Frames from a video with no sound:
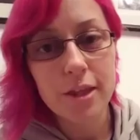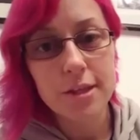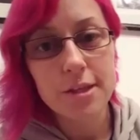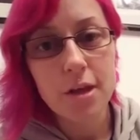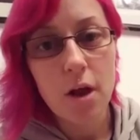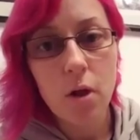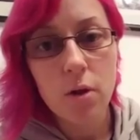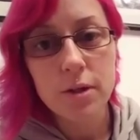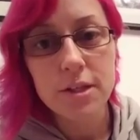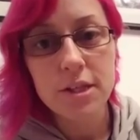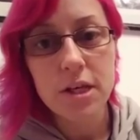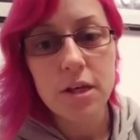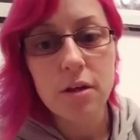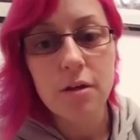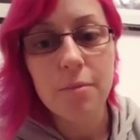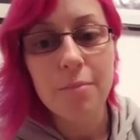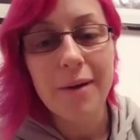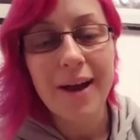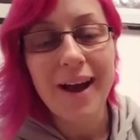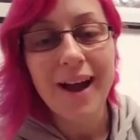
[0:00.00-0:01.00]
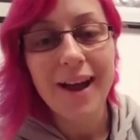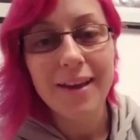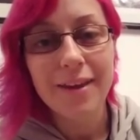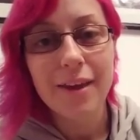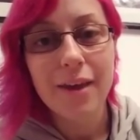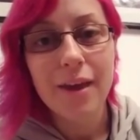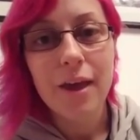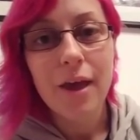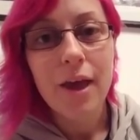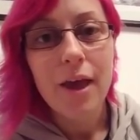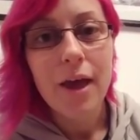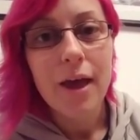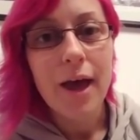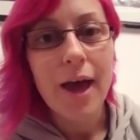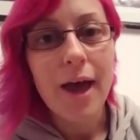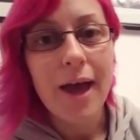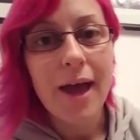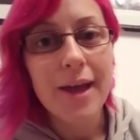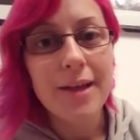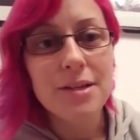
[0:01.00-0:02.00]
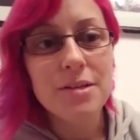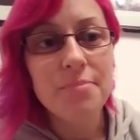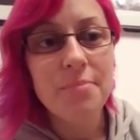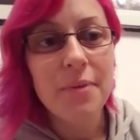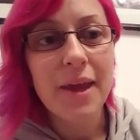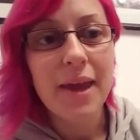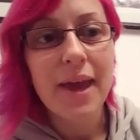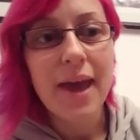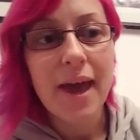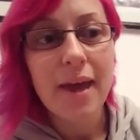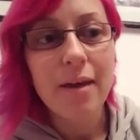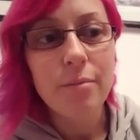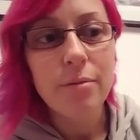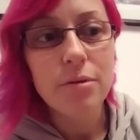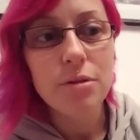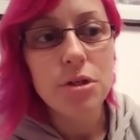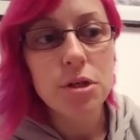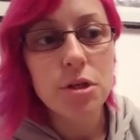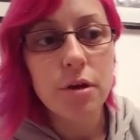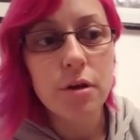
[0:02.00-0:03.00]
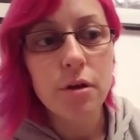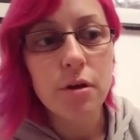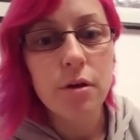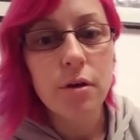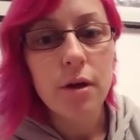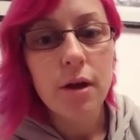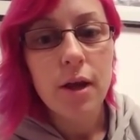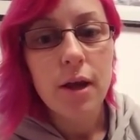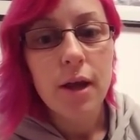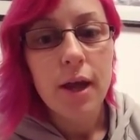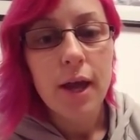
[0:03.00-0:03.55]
that's holding you back and being able to